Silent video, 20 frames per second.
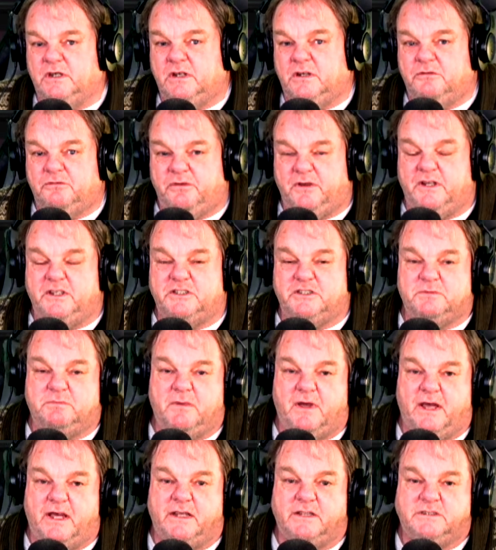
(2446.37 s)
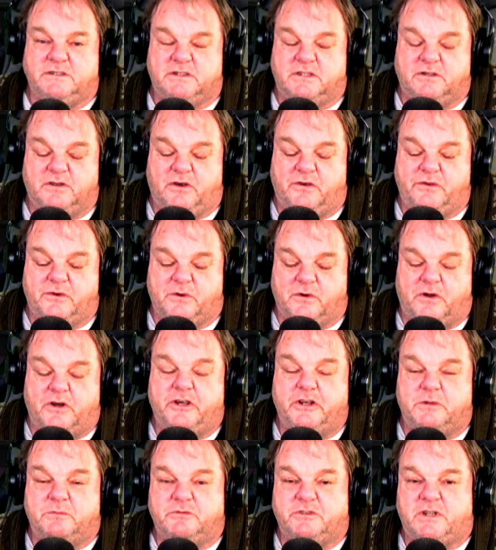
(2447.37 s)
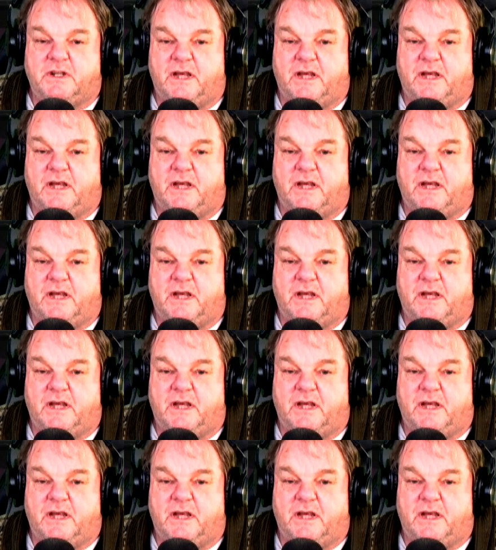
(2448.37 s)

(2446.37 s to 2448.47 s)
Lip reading: face masks, and other items